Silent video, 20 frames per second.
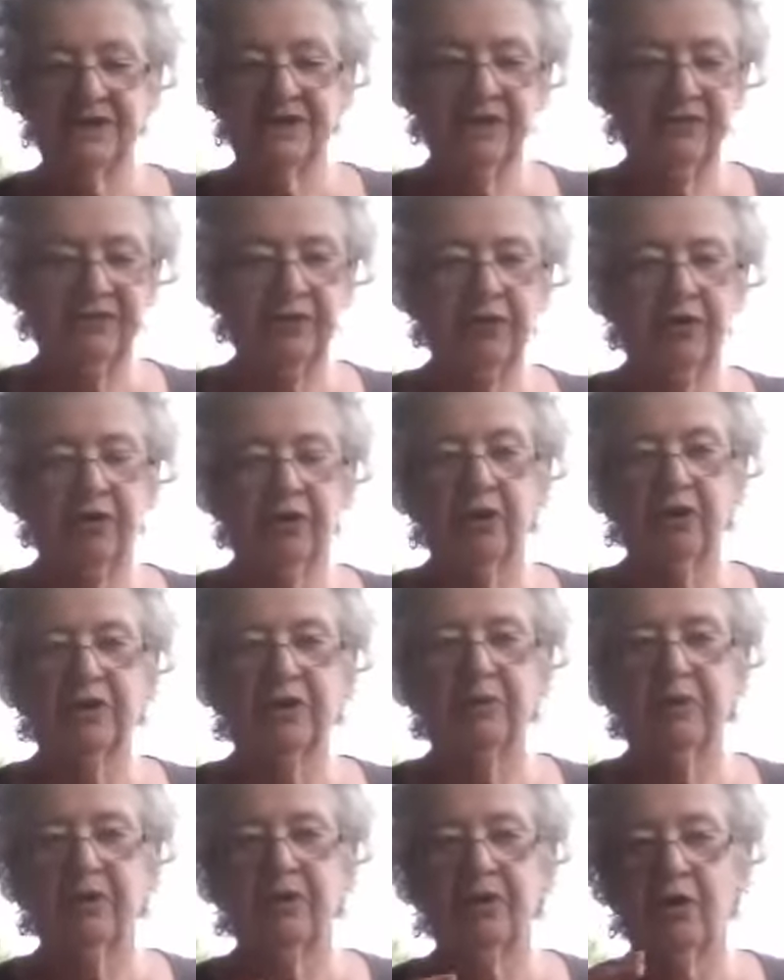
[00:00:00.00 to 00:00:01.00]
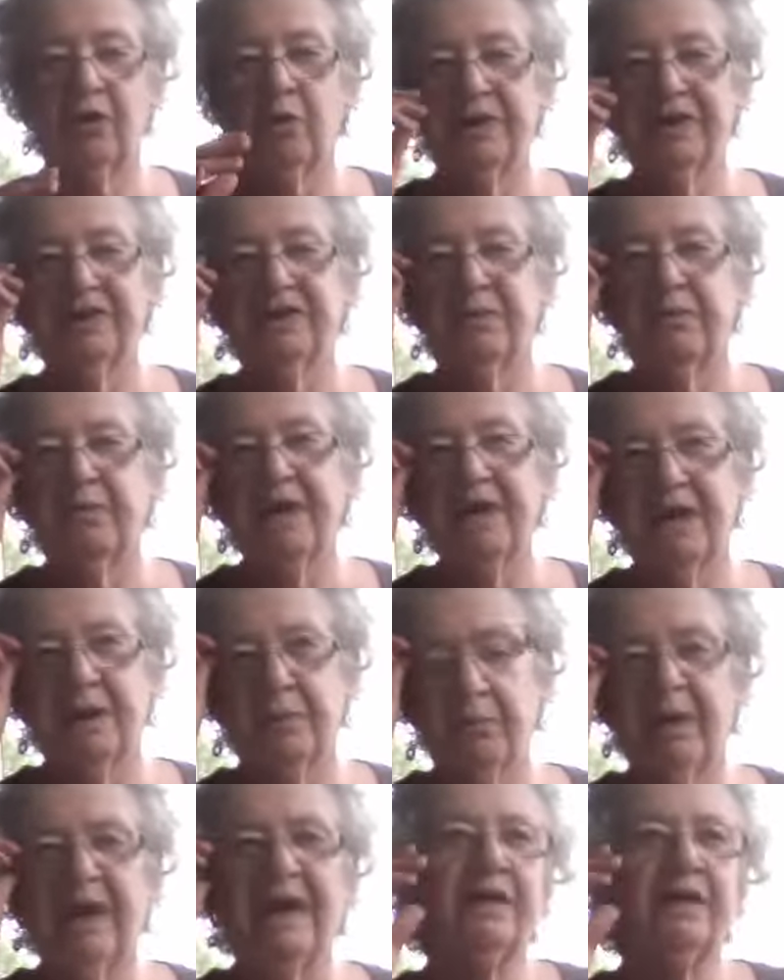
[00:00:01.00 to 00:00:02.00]
if you're going to go into making
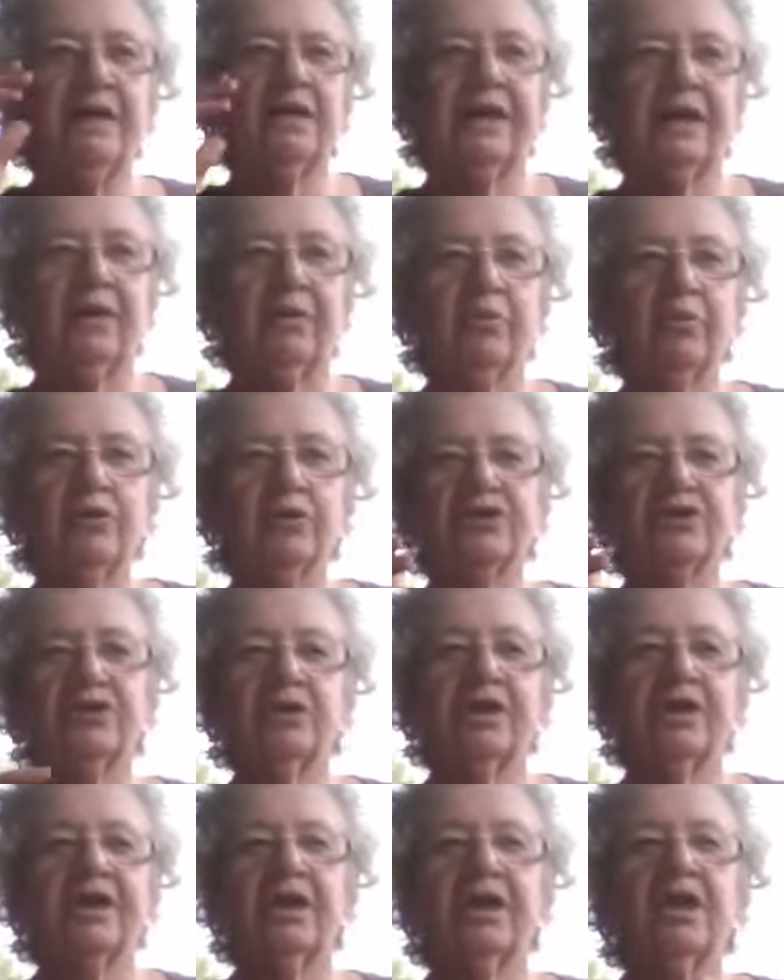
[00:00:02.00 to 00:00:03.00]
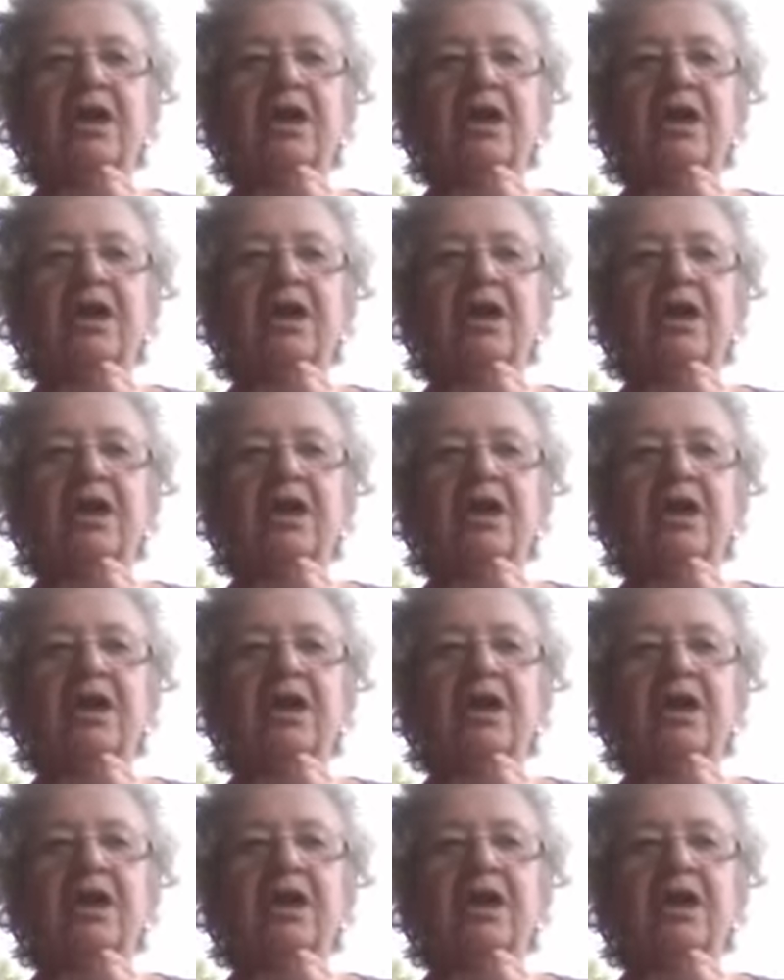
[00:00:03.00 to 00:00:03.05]
paint like commercially,